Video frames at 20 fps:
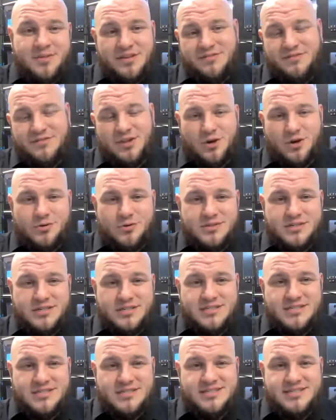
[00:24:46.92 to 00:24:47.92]
even though
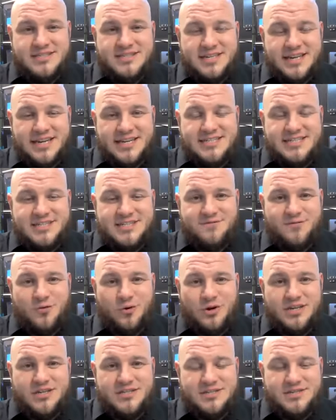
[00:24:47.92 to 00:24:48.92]
since the
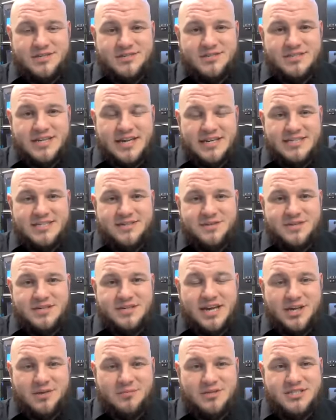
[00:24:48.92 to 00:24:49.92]
1940s, there's scientific
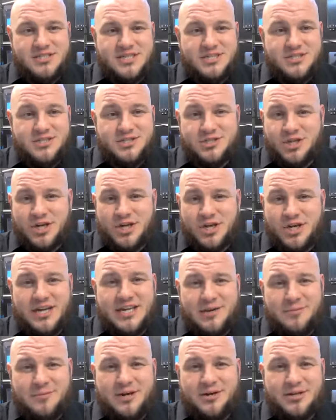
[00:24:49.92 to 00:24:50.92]
documentation talking
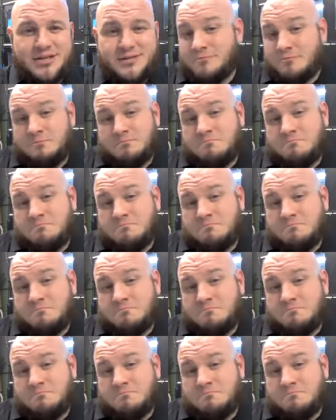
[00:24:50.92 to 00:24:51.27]
about it.